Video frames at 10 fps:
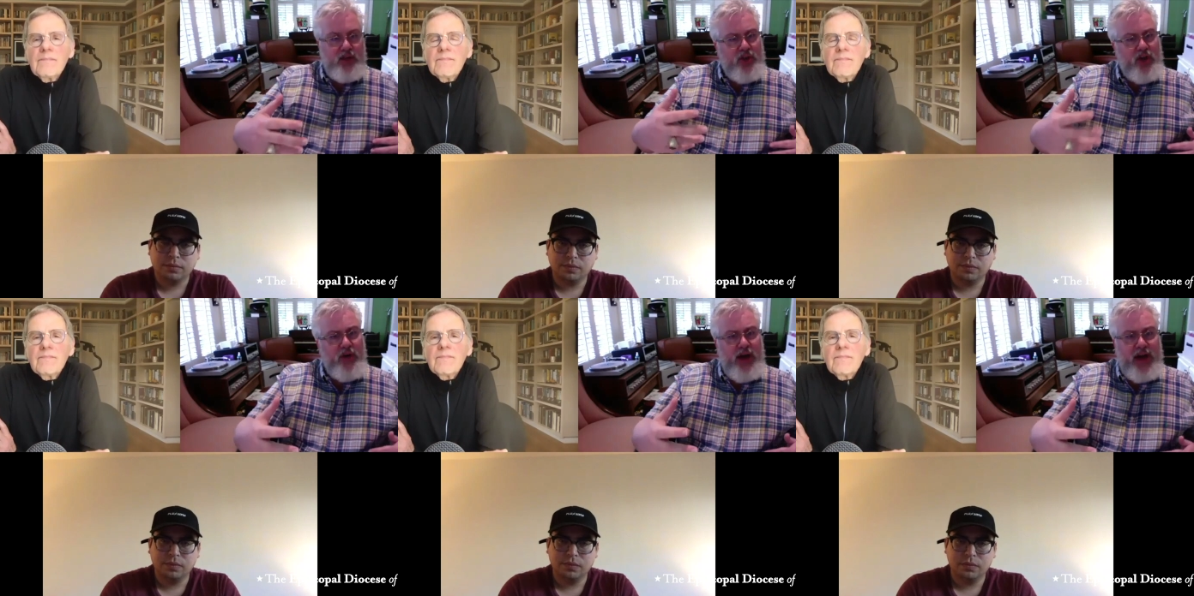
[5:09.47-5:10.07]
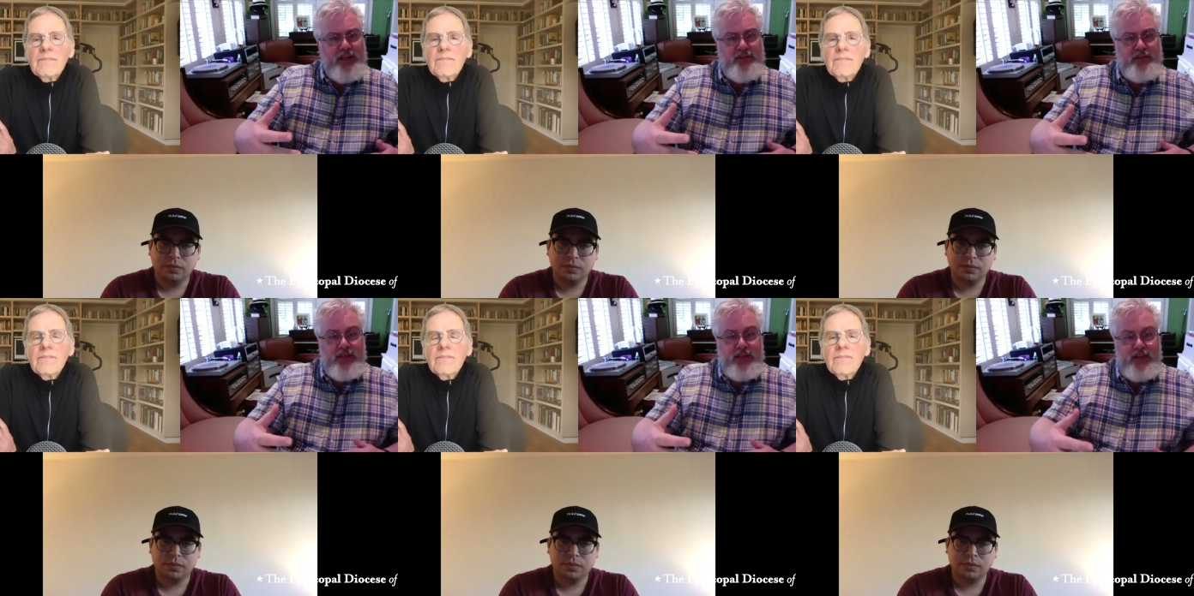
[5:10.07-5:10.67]
Speaker 1: no,
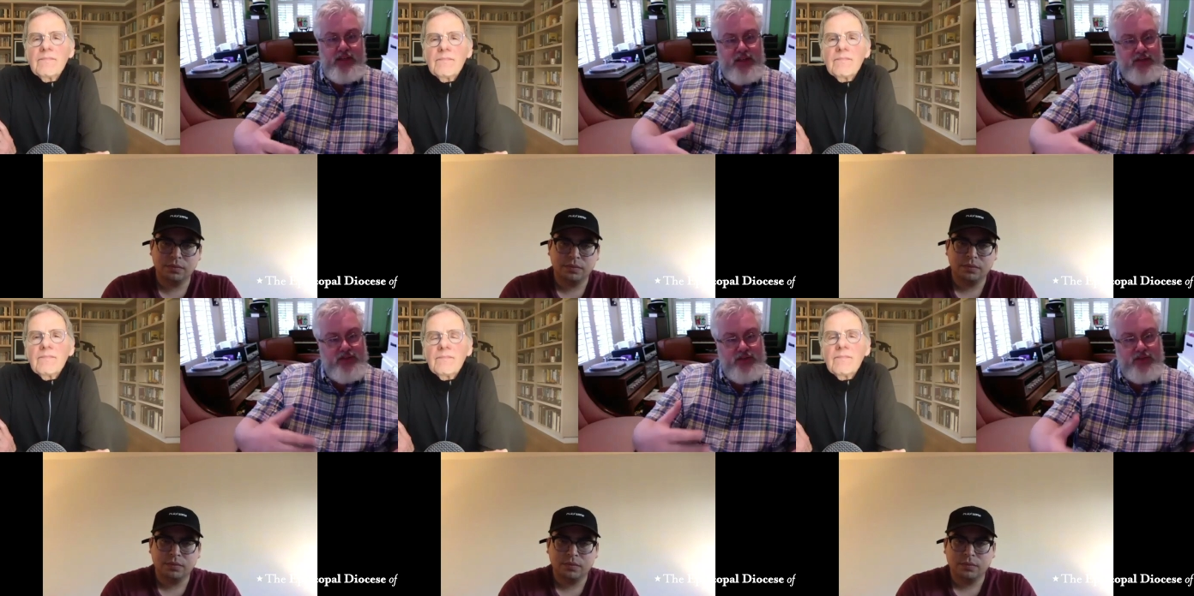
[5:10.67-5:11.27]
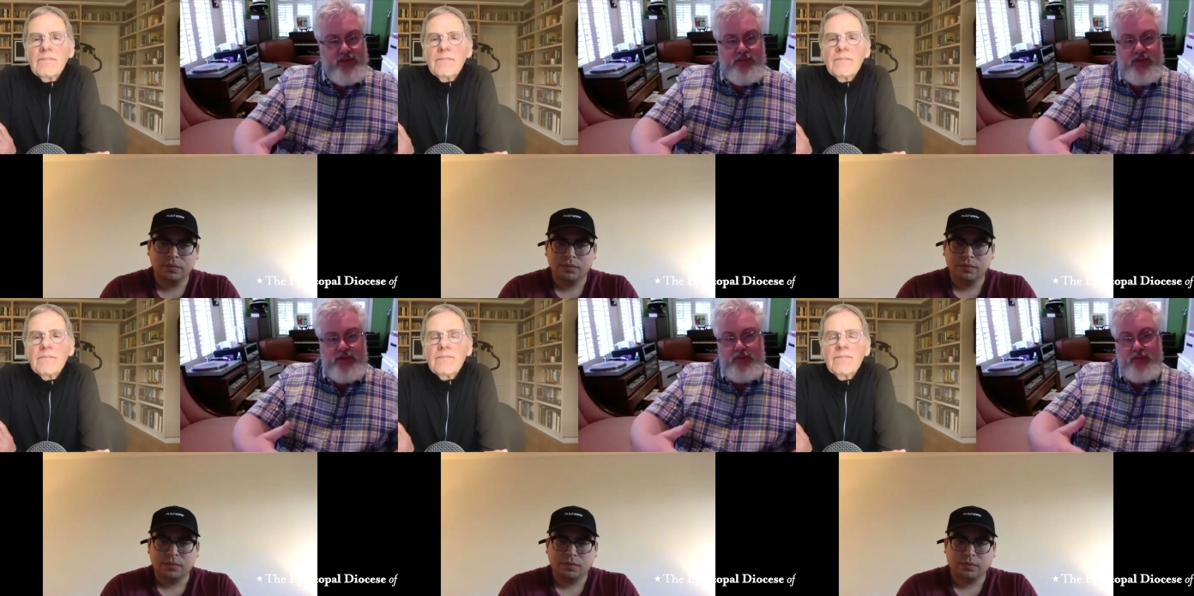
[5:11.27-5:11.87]
actually, in two
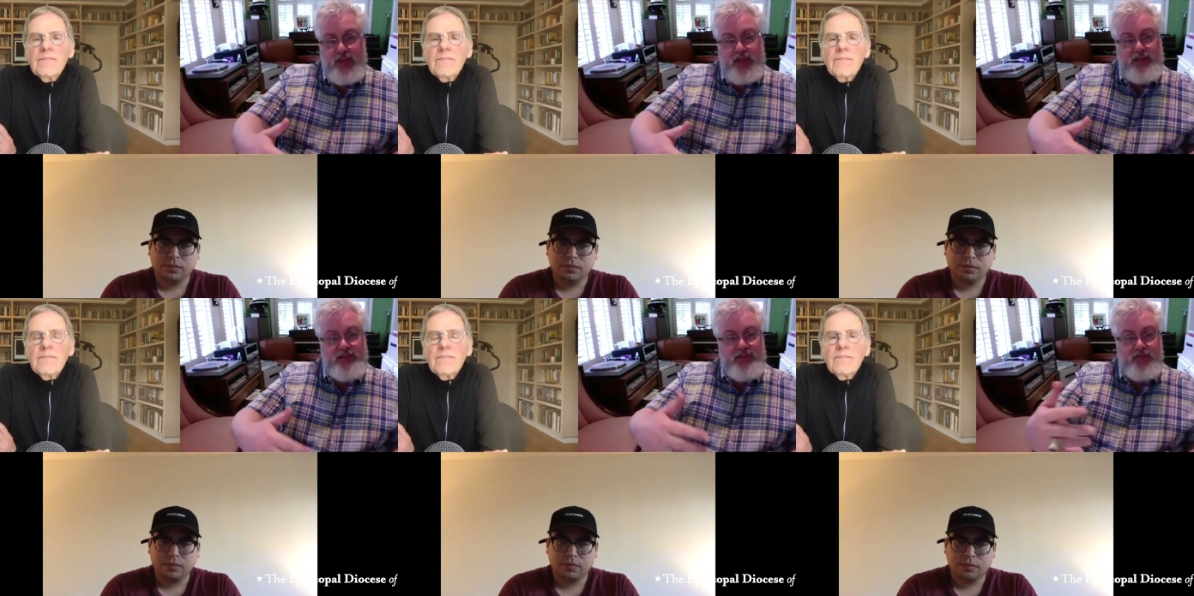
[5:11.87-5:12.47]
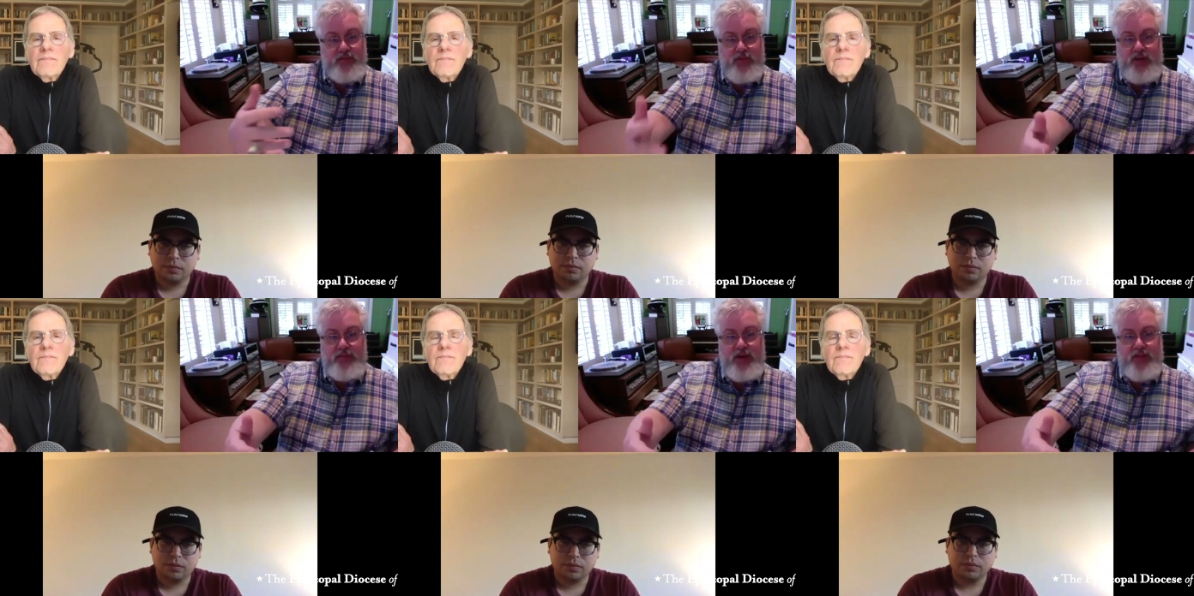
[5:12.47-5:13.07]
weeks,
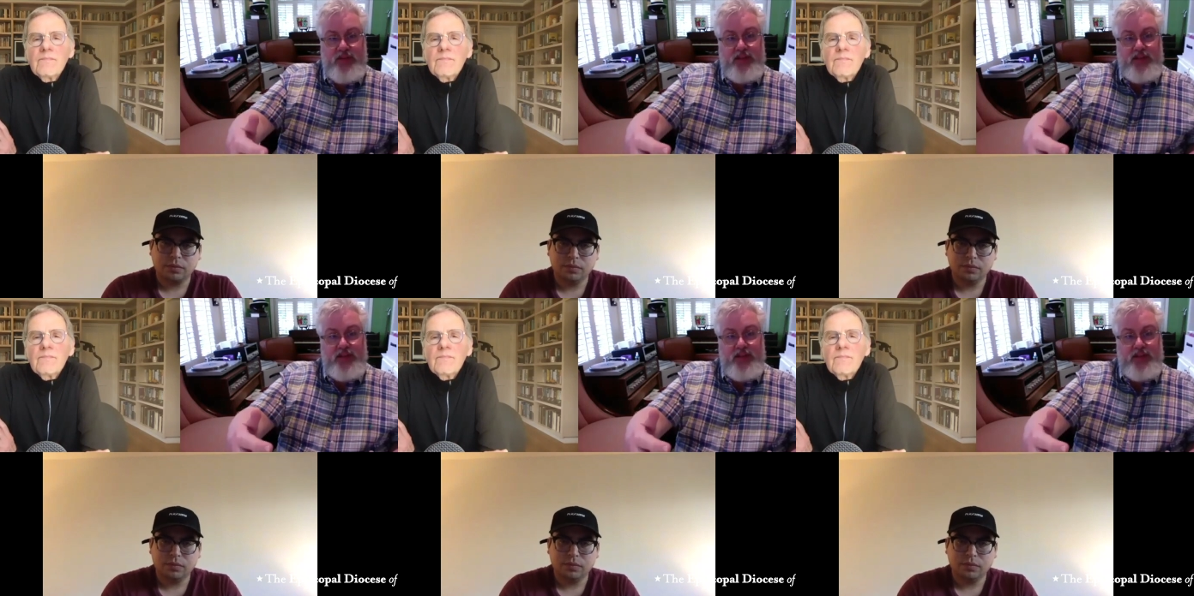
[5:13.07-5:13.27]
one month,